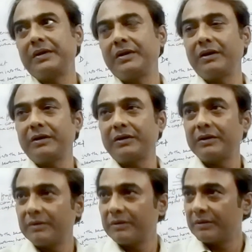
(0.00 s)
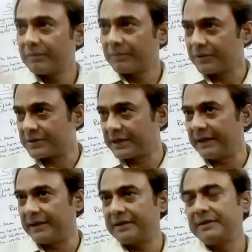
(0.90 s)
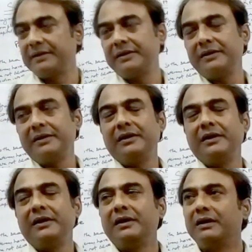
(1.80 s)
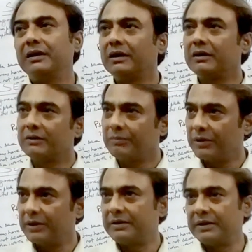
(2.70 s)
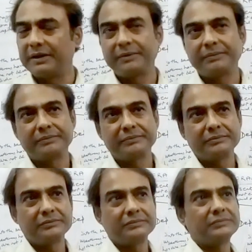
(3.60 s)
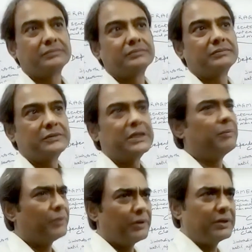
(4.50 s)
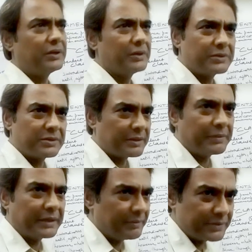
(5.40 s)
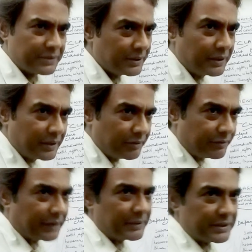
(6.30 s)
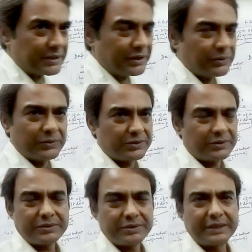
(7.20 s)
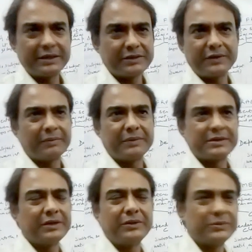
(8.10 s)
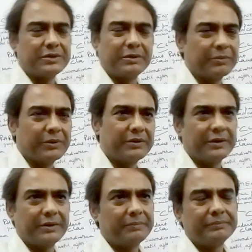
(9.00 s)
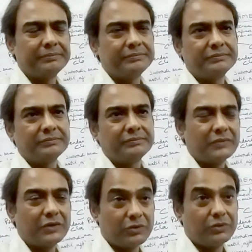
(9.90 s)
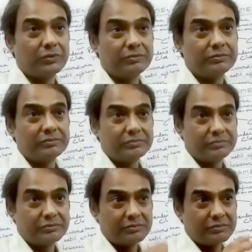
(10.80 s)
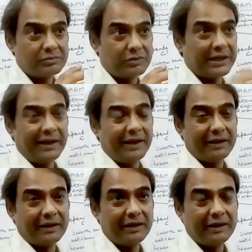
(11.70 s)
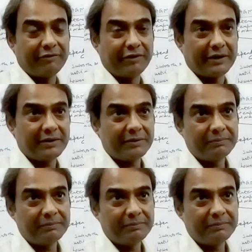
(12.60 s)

not prosaic, not poetry. Yeah, in poetry also sometimes fragments are used, sentence fragments are used in poetry to telling effect.